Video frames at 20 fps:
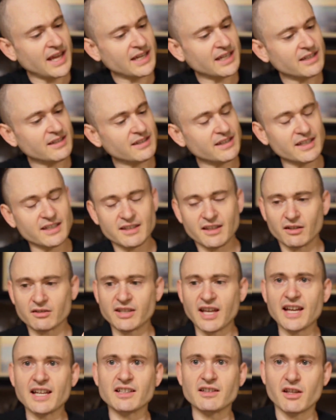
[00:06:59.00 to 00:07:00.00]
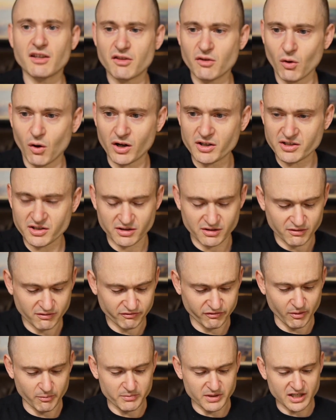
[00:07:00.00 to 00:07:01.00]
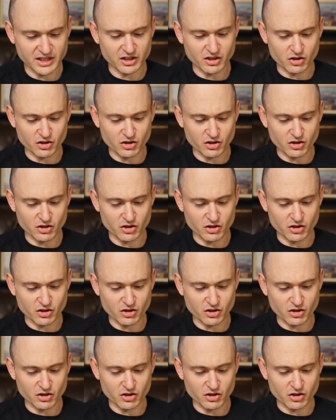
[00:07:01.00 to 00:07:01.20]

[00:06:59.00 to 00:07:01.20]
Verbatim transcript: Take in the they'll take in the thoughts from the